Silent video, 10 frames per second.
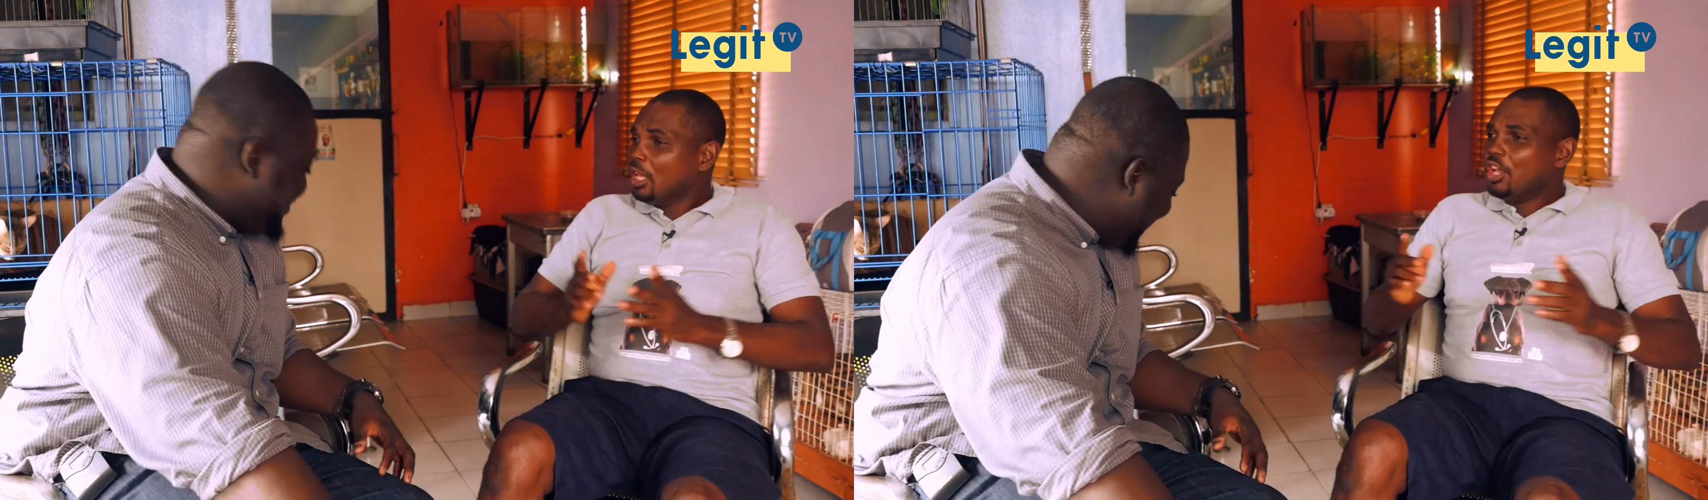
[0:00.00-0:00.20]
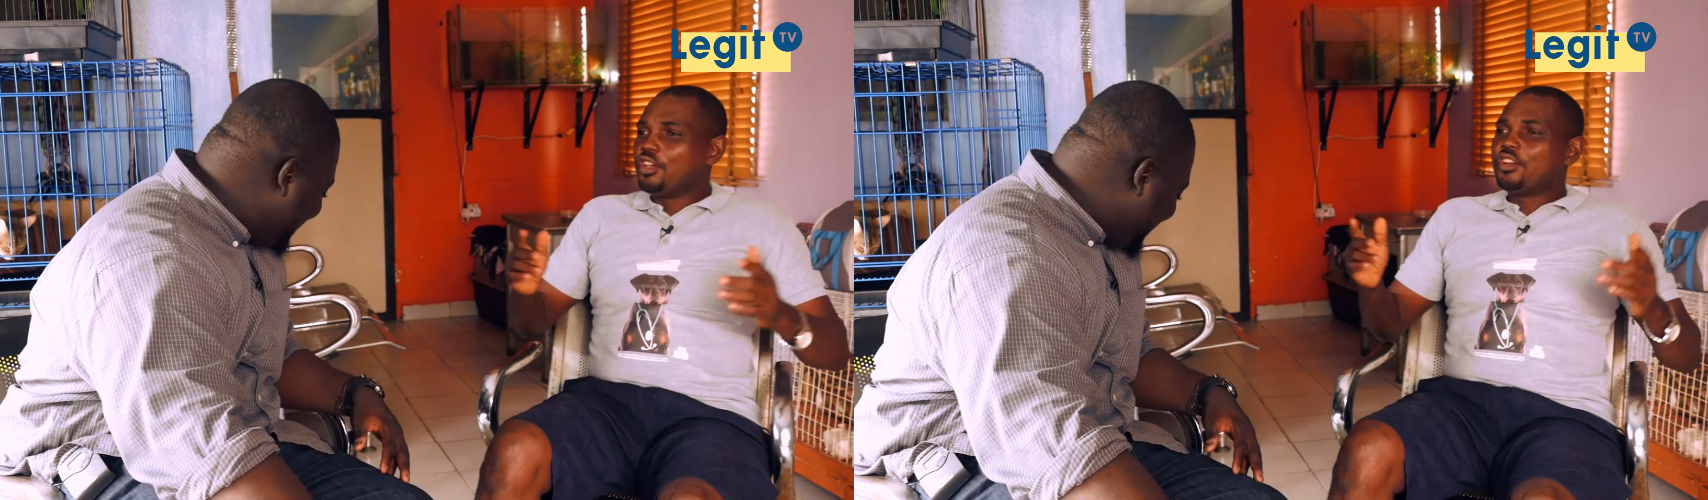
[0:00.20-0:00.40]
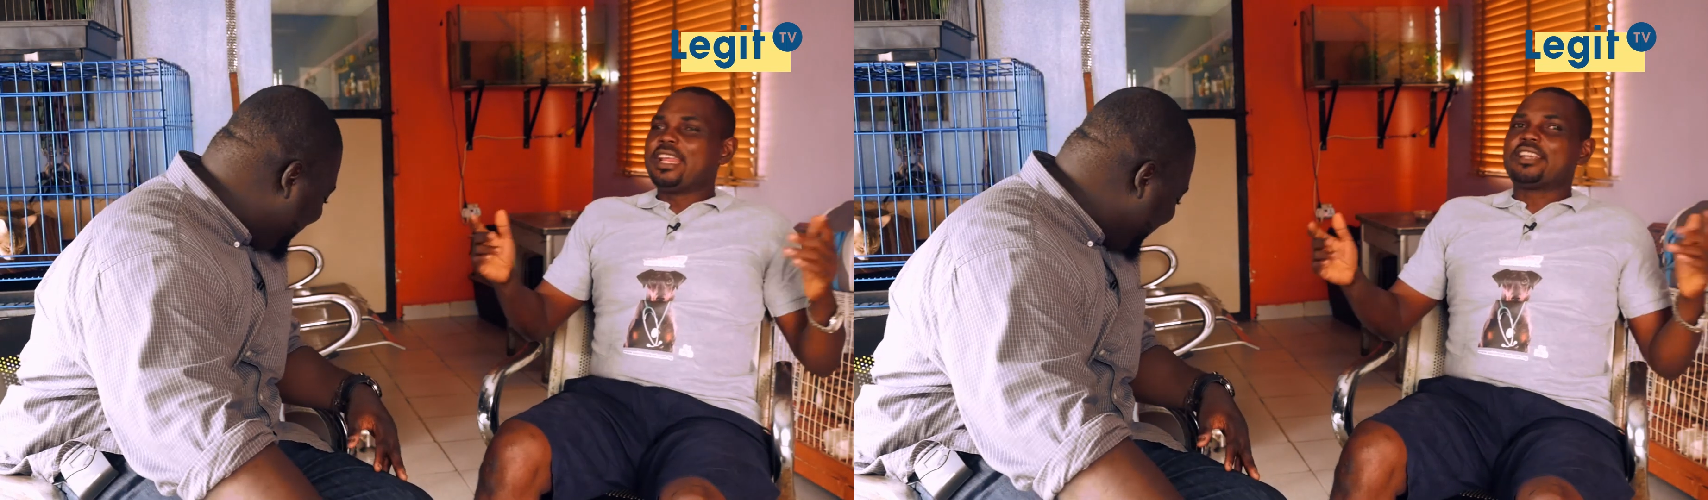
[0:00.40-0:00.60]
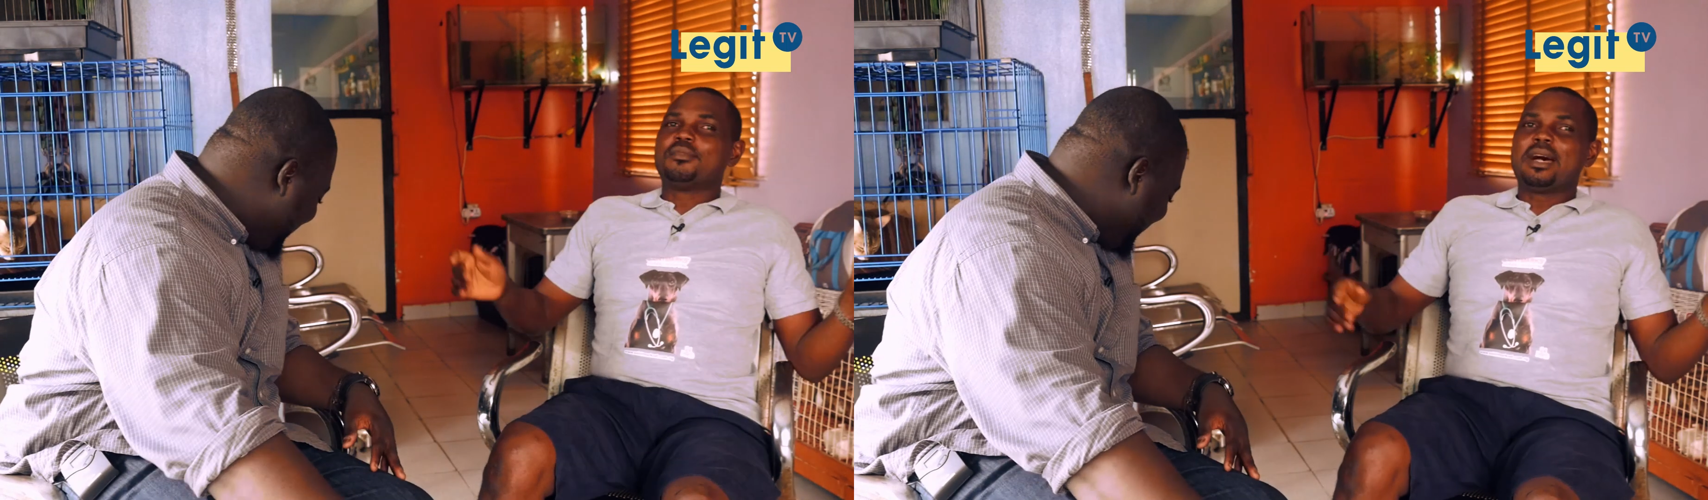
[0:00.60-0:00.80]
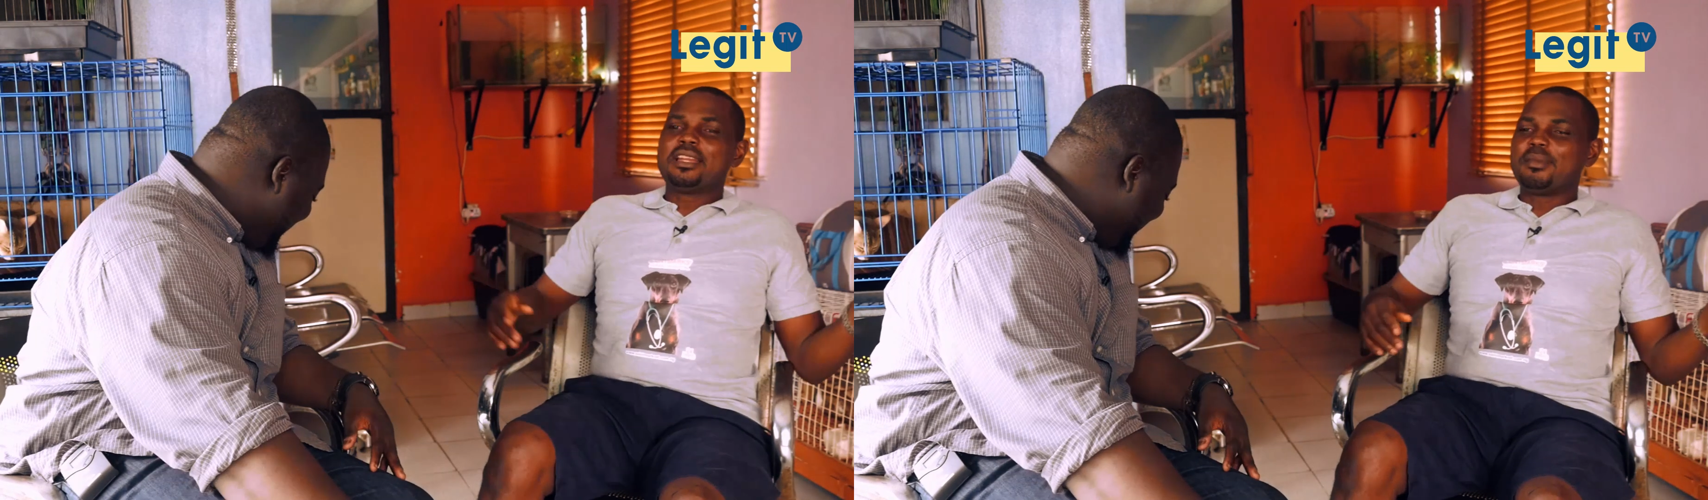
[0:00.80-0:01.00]
You know, there are
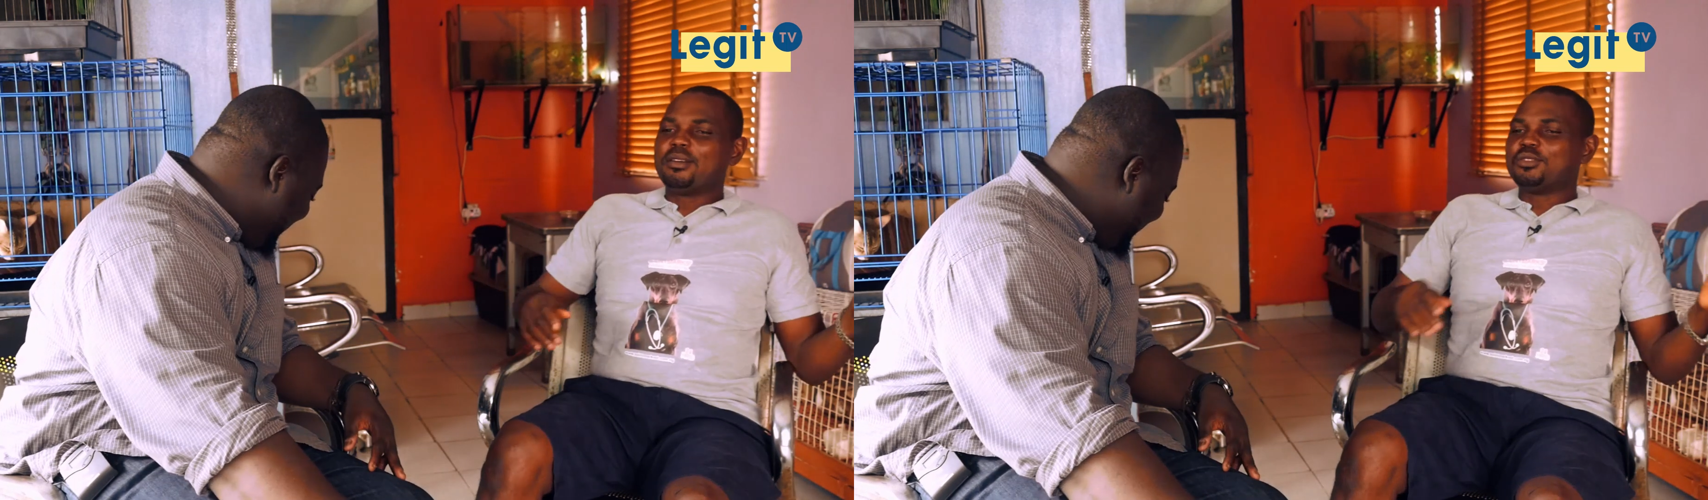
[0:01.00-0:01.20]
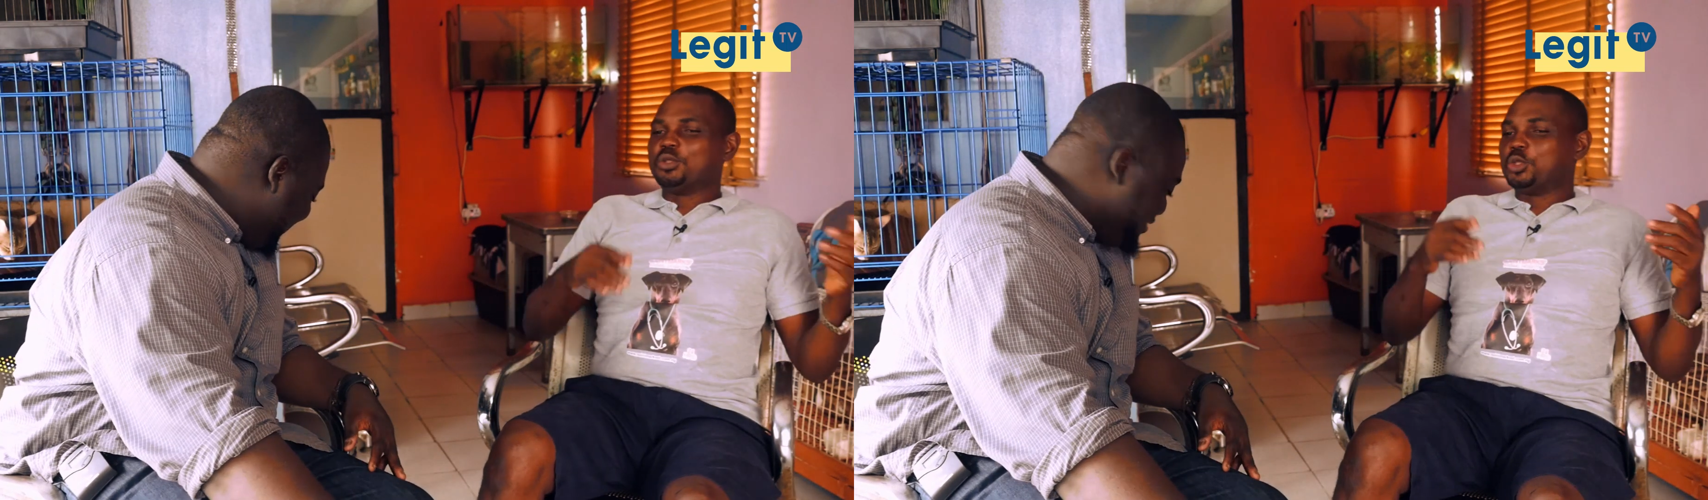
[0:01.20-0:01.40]
some animals you